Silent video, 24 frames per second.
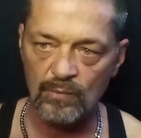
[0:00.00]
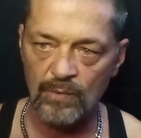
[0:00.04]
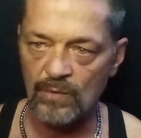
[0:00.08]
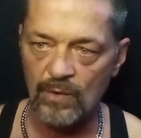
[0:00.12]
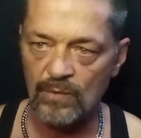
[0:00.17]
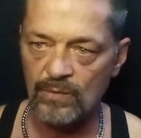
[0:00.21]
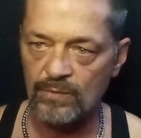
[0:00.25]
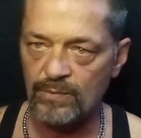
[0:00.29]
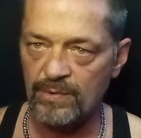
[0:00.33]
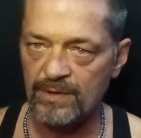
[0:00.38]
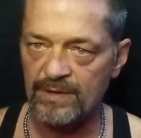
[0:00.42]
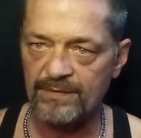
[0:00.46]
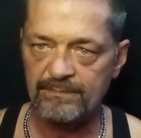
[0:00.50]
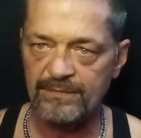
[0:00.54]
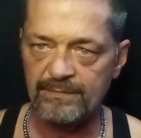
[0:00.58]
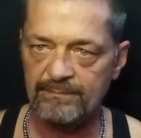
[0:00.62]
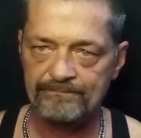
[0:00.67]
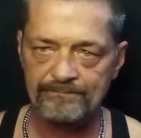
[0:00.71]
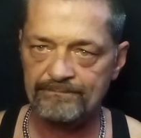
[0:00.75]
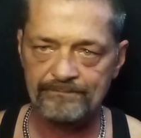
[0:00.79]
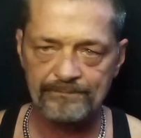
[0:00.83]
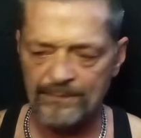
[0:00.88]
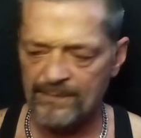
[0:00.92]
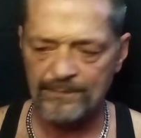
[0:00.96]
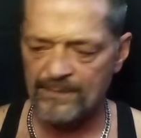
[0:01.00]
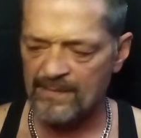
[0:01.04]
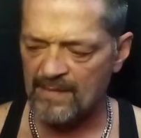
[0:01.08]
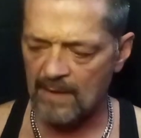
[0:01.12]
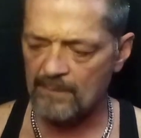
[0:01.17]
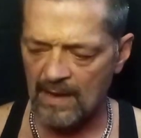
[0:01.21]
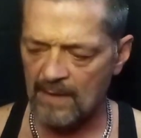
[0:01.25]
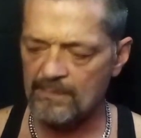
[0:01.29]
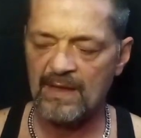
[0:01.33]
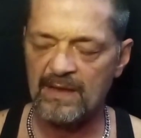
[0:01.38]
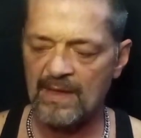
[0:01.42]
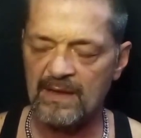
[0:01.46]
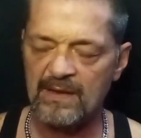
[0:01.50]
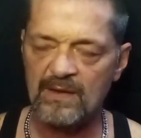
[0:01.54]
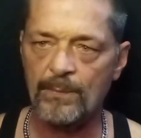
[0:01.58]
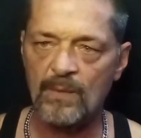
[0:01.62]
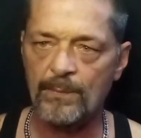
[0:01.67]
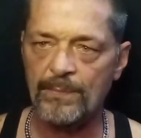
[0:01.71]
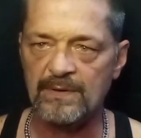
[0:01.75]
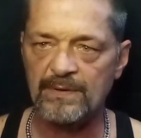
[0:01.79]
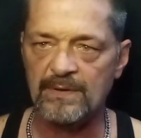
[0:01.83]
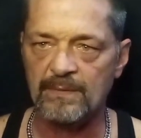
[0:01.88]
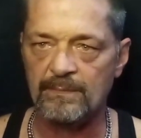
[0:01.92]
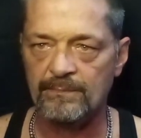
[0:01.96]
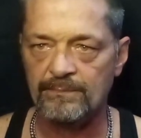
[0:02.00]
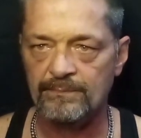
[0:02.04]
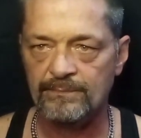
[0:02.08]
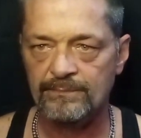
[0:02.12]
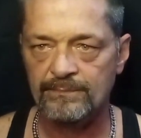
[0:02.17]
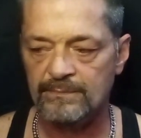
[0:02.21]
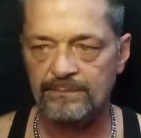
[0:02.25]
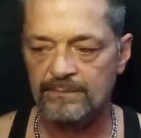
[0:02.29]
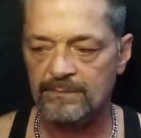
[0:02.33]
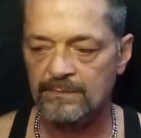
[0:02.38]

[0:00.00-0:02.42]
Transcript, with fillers: rode with, I'm not helping you.